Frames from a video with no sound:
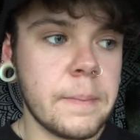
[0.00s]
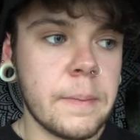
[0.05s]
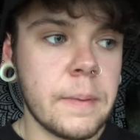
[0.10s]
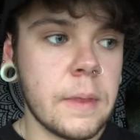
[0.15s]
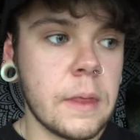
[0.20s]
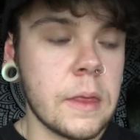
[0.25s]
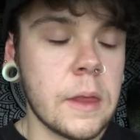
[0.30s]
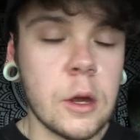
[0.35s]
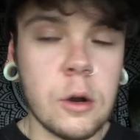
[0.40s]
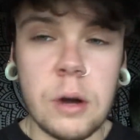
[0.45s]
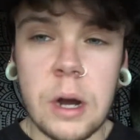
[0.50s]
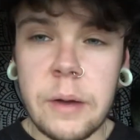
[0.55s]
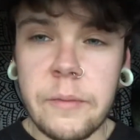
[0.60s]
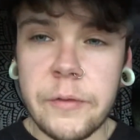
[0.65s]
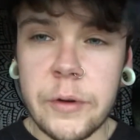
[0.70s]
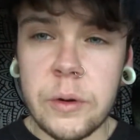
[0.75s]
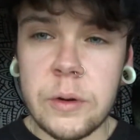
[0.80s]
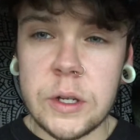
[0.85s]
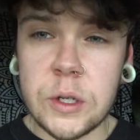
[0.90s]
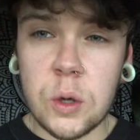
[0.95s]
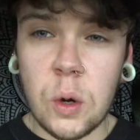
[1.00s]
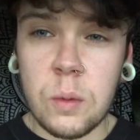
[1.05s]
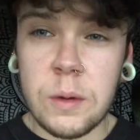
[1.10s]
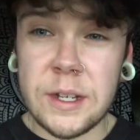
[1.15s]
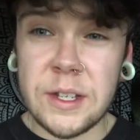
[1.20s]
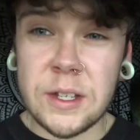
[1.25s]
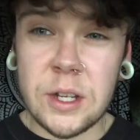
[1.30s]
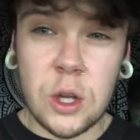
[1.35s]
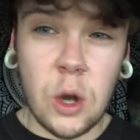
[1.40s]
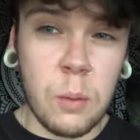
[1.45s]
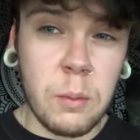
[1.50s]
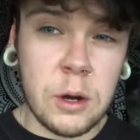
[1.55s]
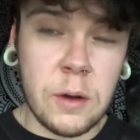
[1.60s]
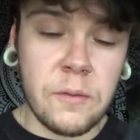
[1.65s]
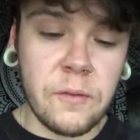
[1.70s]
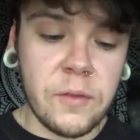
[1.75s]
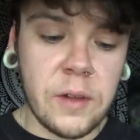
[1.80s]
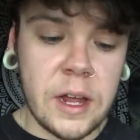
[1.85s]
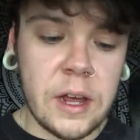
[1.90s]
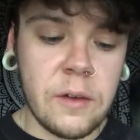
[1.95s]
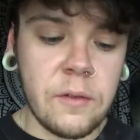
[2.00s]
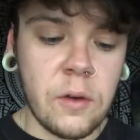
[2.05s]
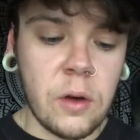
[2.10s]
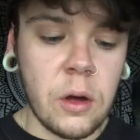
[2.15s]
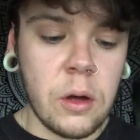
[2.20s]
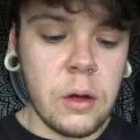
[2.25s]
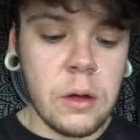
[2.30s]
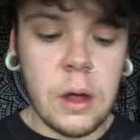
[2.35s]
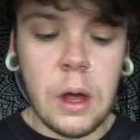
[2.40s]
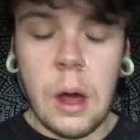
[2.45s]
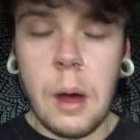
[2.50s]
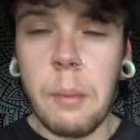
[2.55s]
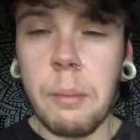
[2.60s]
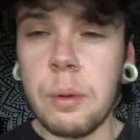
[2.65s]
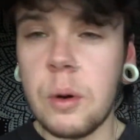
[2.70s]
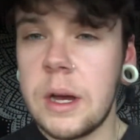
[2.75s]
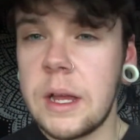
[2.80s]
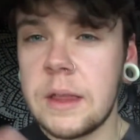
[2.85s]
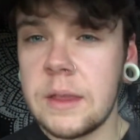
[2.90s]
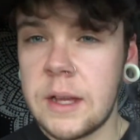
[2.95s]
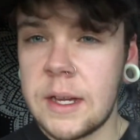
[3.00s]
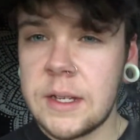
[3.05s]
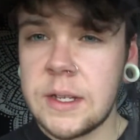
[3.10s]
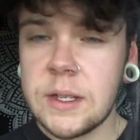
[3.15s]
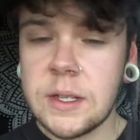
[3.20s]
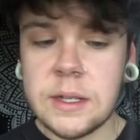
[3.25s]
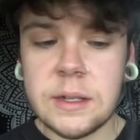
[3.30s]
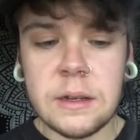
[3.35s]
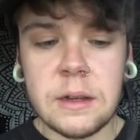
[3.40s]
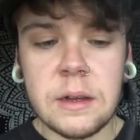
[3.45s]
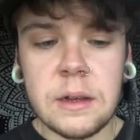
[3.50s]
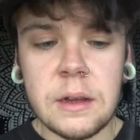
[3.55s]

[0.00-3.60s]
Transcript: the grapefruit is always the dominant flavour. But in this,